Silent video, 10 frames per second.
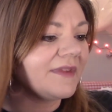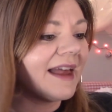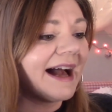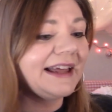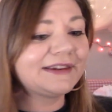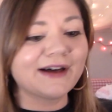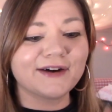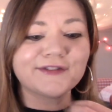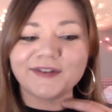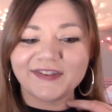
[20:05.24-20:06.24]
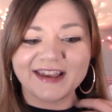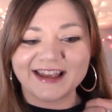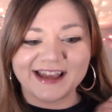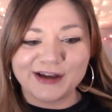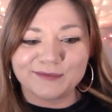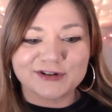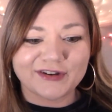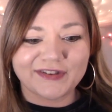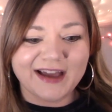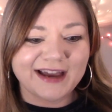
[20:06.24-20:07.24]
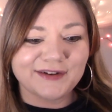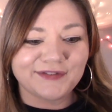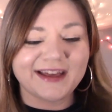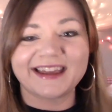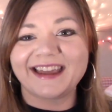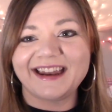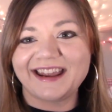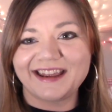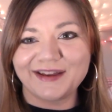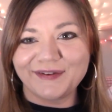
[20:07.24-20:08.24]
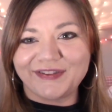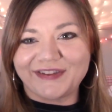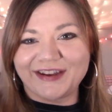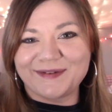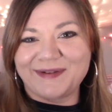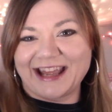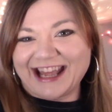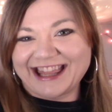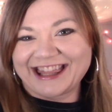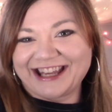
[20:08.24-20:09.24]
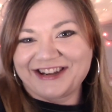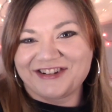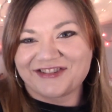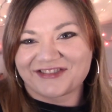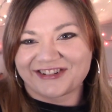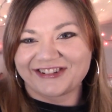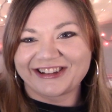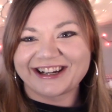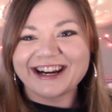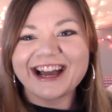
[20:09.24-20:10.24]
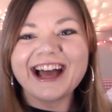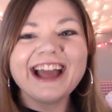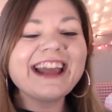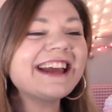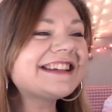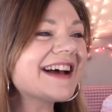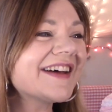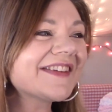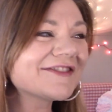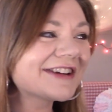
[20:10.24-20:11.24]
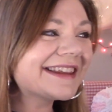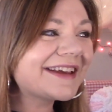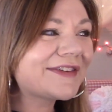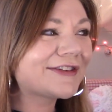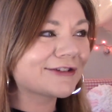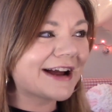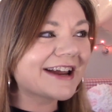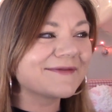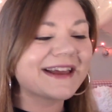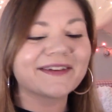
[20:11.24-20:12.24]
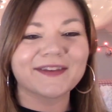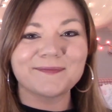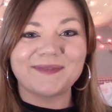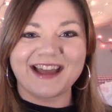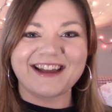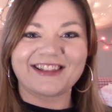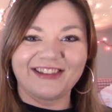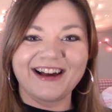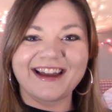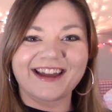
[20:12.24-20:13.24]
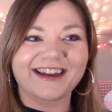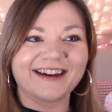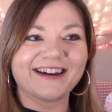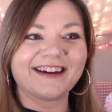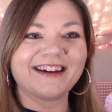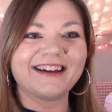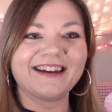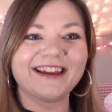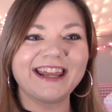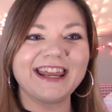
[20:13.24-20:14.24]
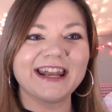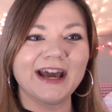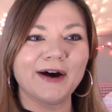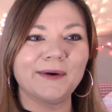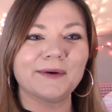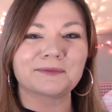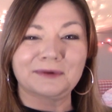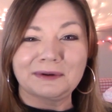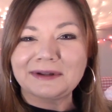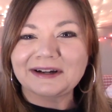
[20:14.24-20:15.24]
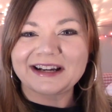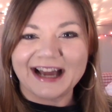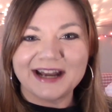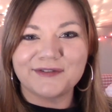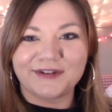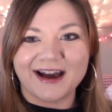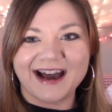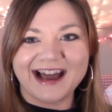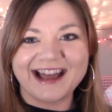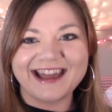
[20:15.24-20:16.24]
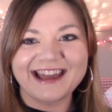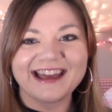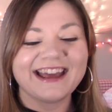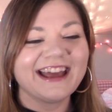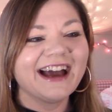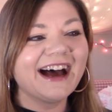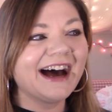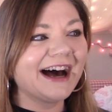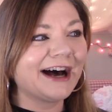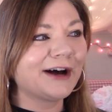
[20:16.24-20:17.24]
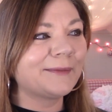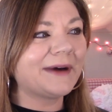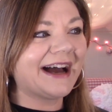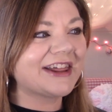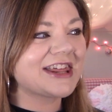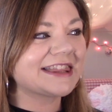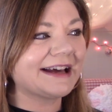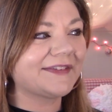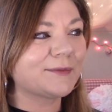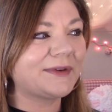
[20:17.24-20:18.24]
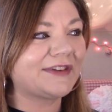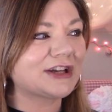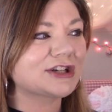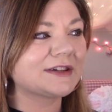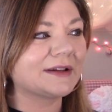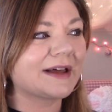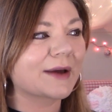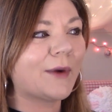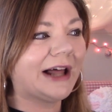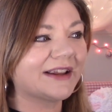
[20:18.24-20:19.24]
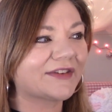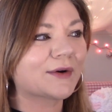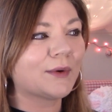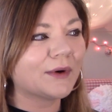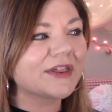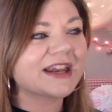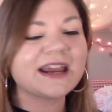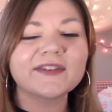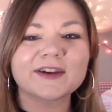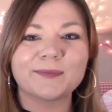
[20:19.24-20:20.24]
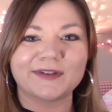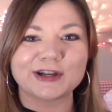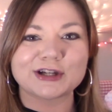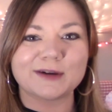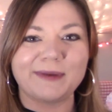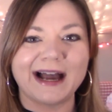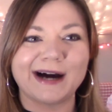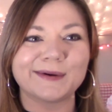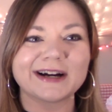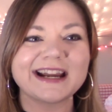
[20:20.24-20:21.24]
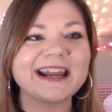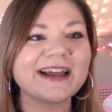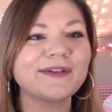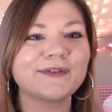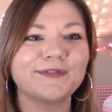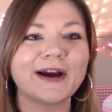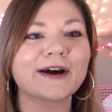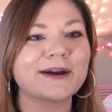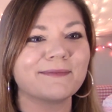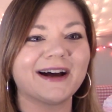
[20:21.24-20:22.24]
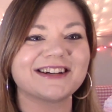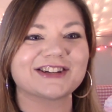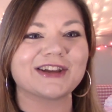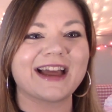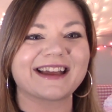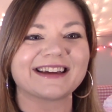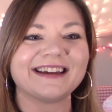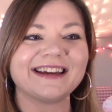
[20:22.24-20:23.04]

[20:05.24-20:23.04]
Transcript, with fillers: I loved seeing him just kind of like getting used to being the new ruler. He doesn't really strike me as a big, like, you know, ruler kind of guy um, I think that's a position that, like, while it's cool that he's in a position of power, he is very much like